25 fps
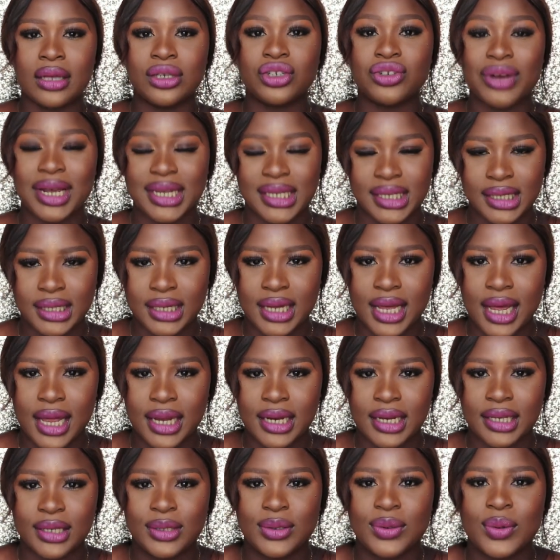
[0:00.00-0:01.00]

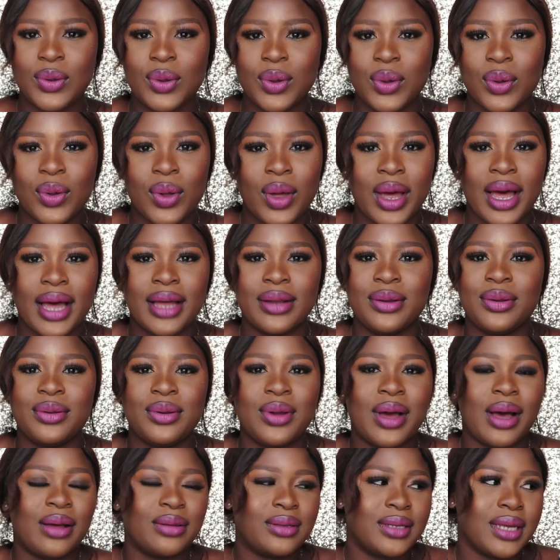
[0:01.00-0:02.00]
drastically. So I don't
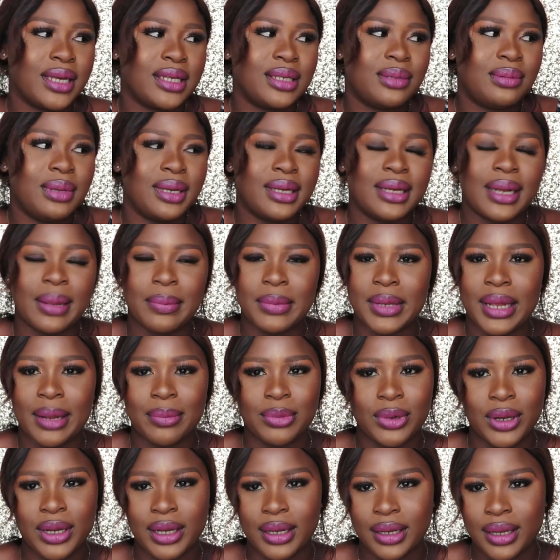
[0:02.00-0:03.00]
know how to explain. I'm
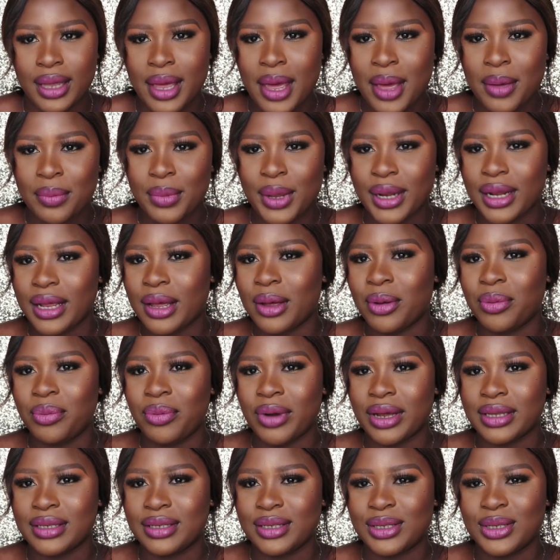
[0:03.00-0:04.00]
not a medical
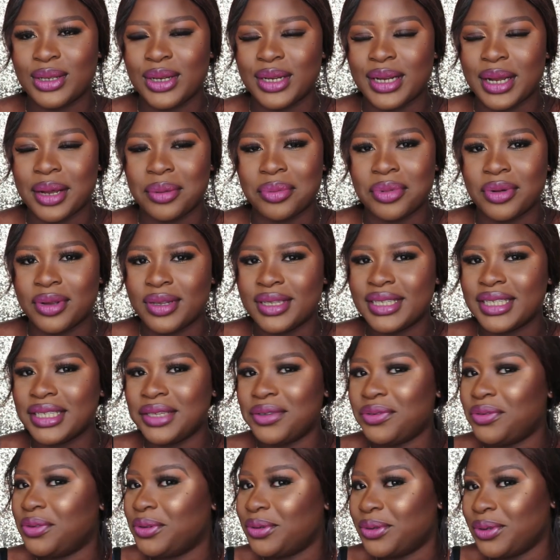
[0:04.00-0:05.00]
practitioner, but
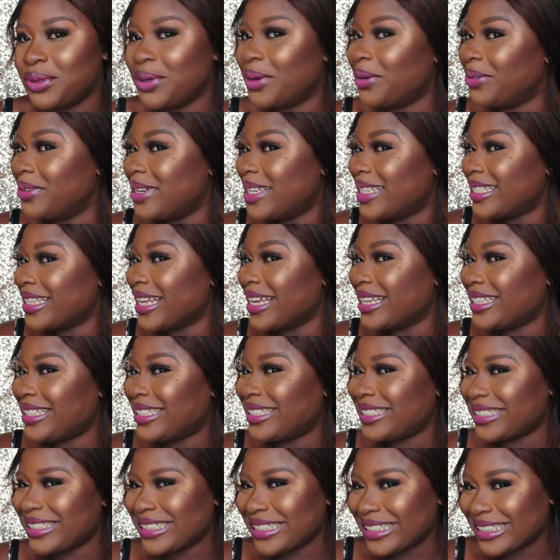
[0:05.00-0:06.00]
if you do your
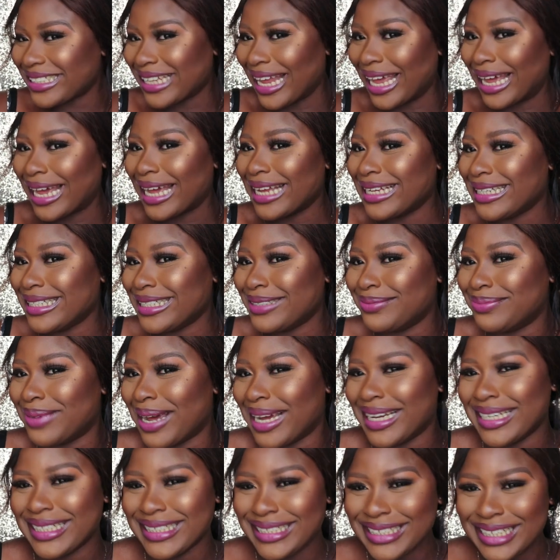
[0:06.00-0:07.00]
research like I did
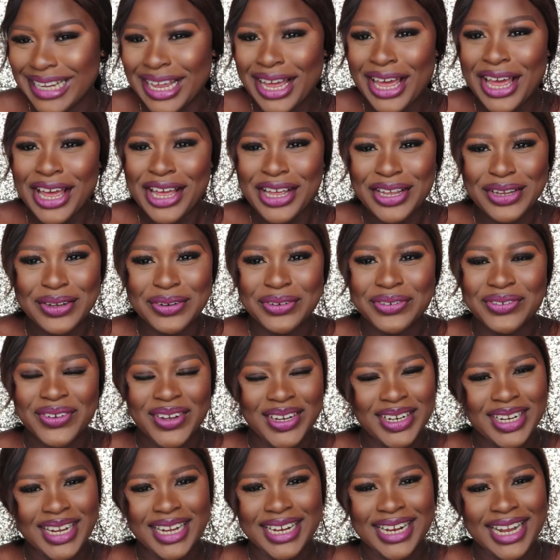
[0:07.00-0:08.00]
mine, you'll
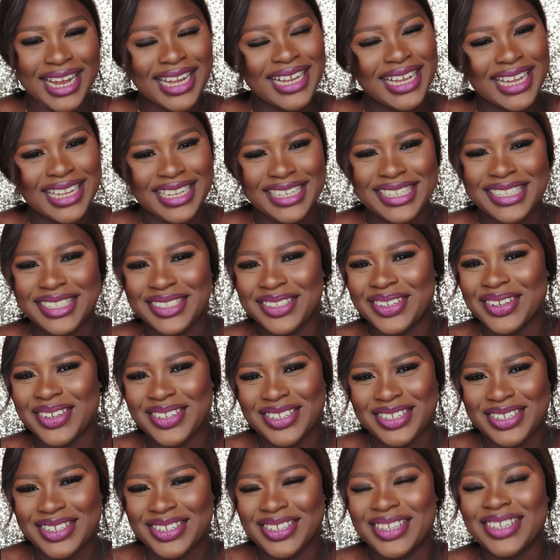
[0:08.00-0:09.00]
find out that yes, it
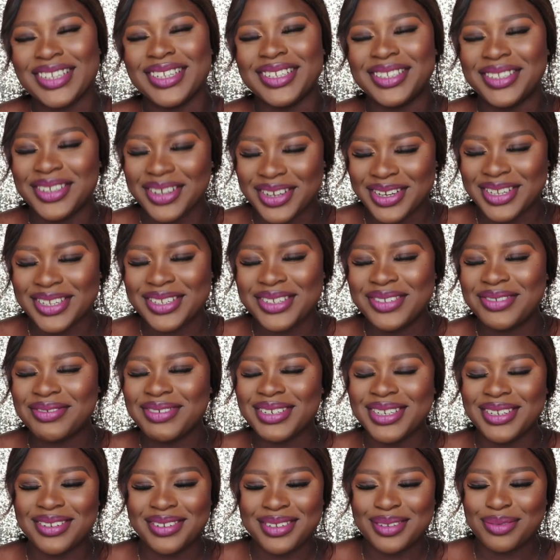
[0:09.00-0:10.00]
does
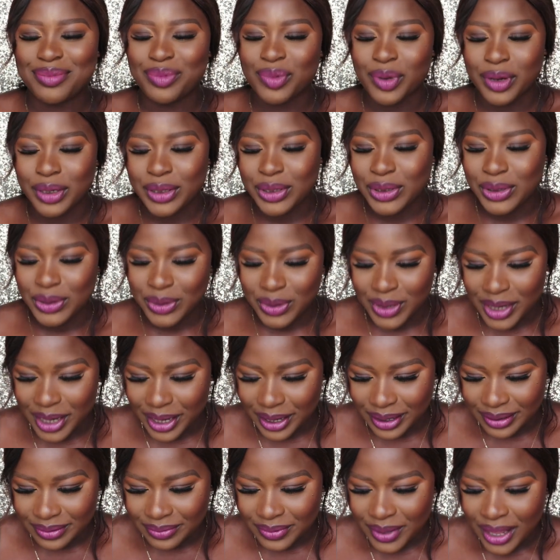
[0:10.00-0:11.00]
reduce blood
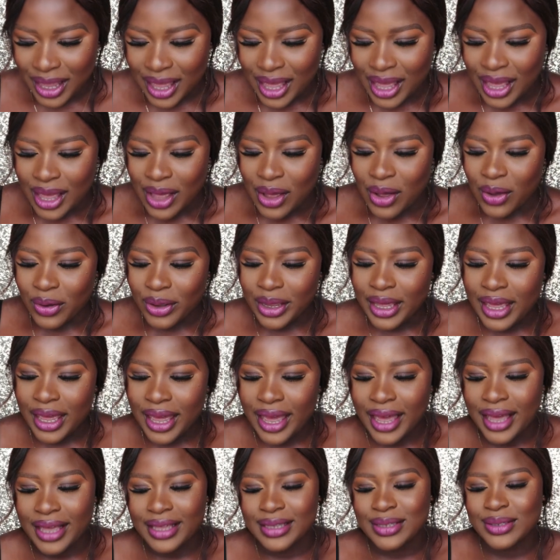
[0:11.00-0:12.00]
sugar.
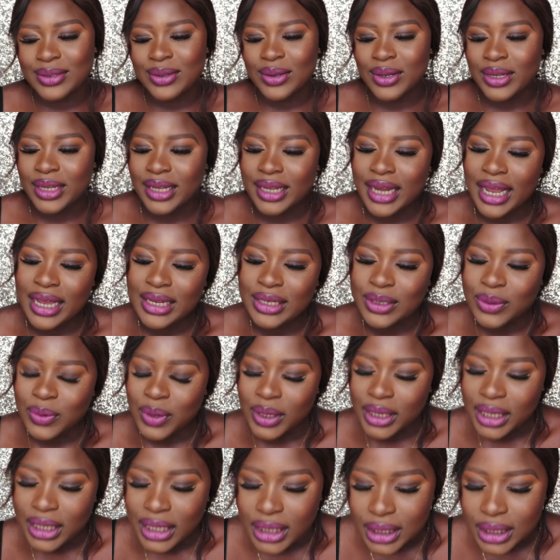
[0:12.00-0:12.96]
Okay, so next one